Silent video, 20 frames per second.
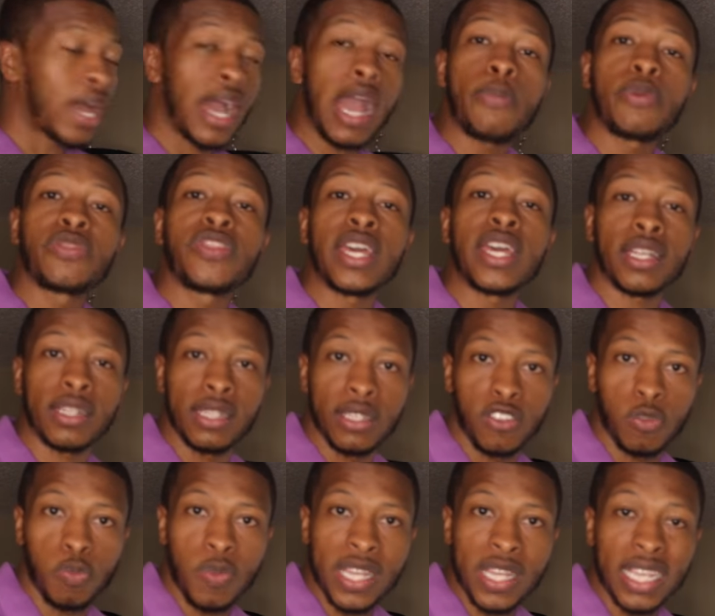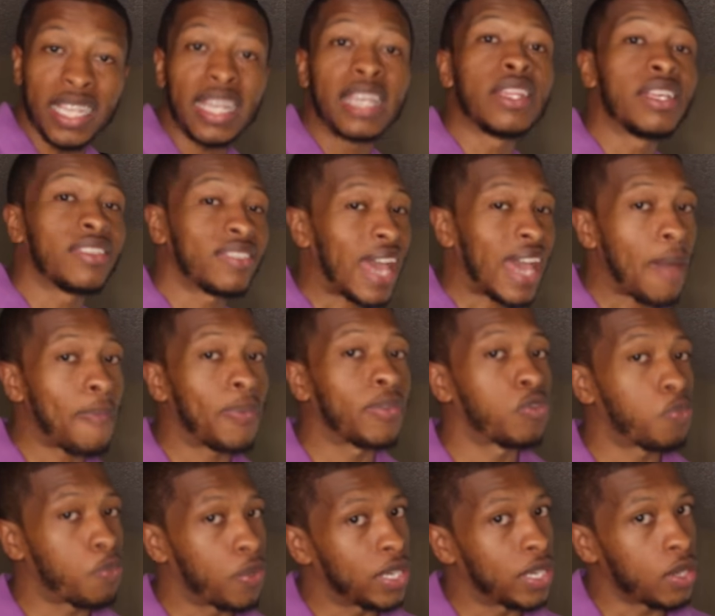hypothetically speaking, and this happens
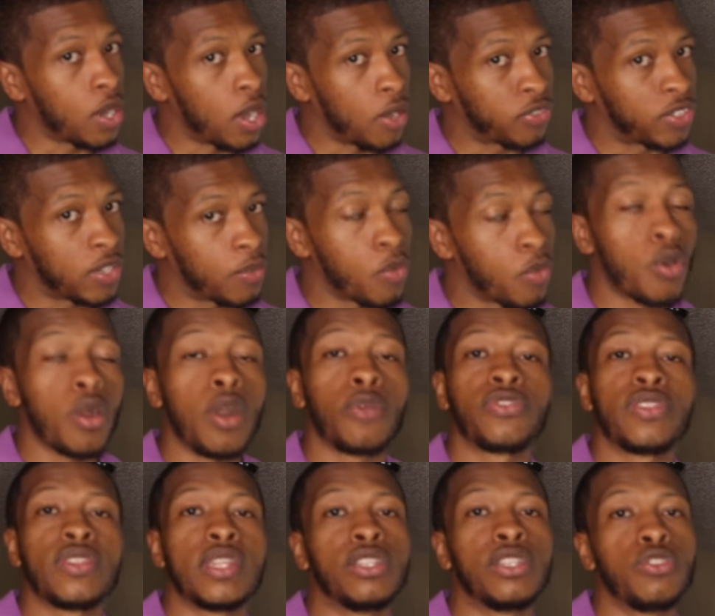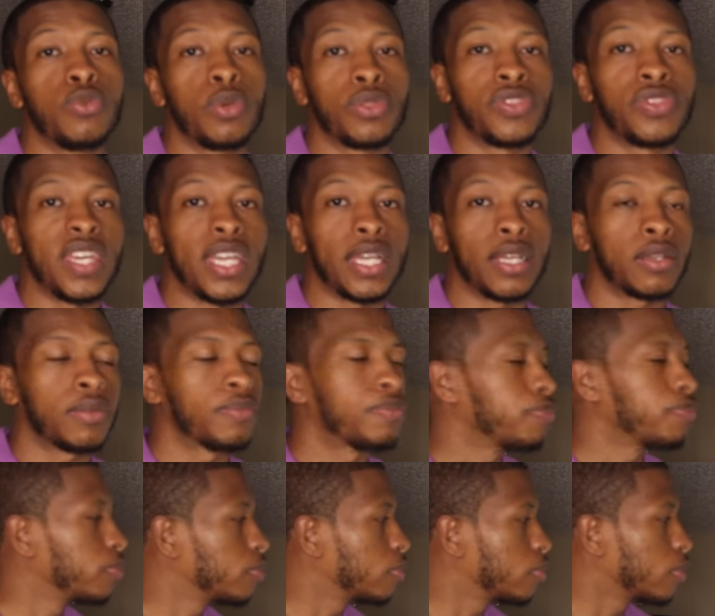pretty often, more often than you would think,
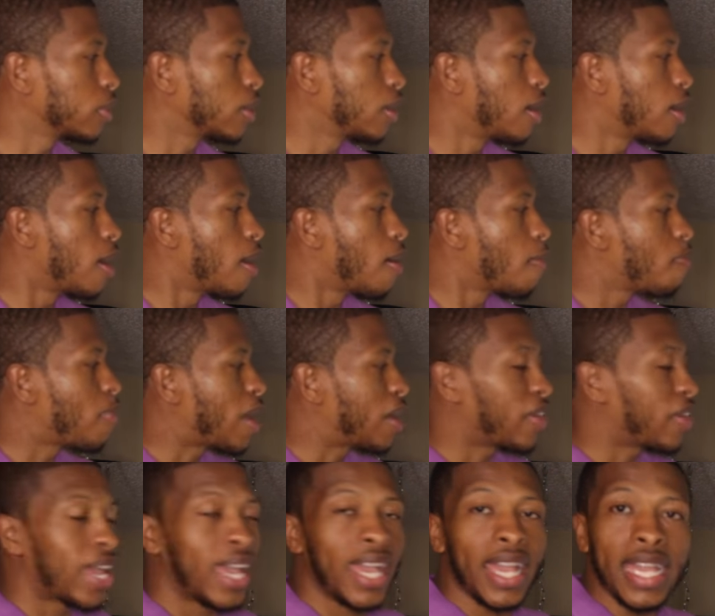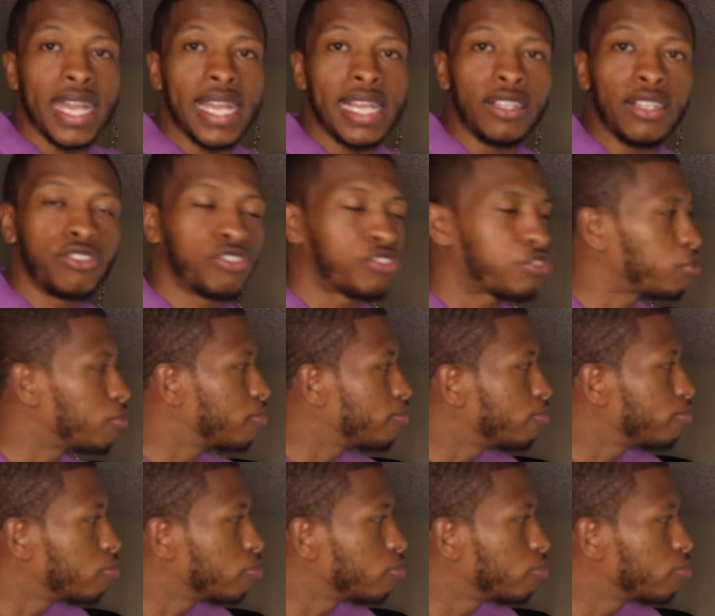by the age